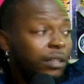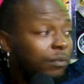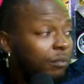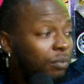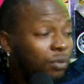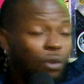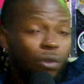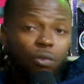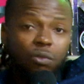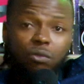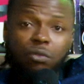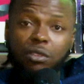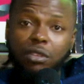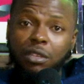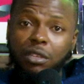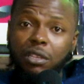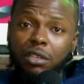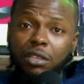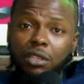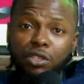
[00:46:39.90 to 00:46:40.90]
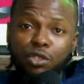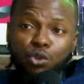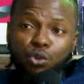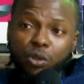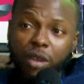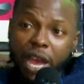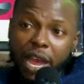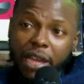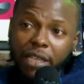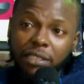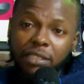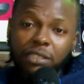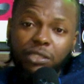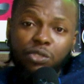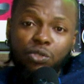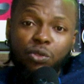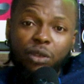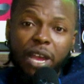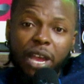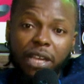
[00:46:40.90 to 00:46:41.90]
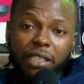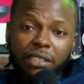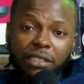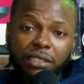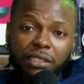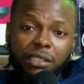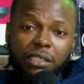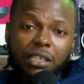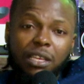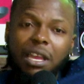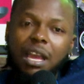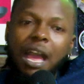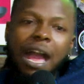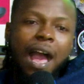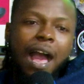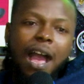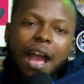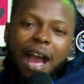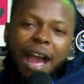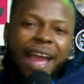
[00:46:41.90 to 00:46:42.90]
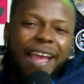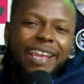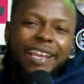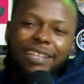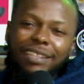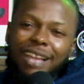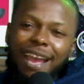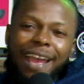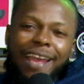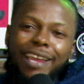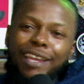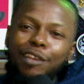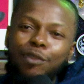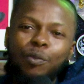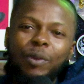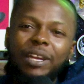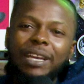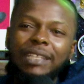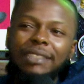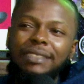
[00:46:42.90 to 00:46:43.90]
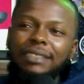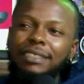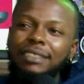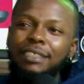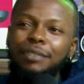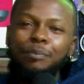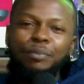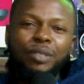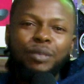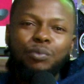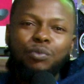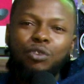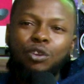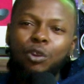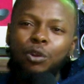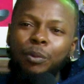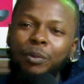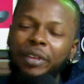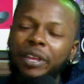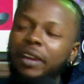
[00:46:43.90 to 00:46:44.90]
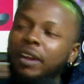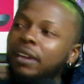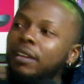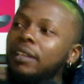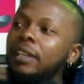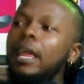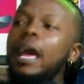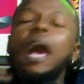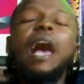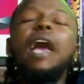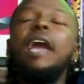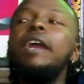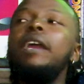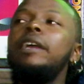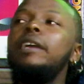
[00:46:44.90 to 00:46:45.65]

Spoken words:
bro. You guys. I hate it when I see people come here and lie.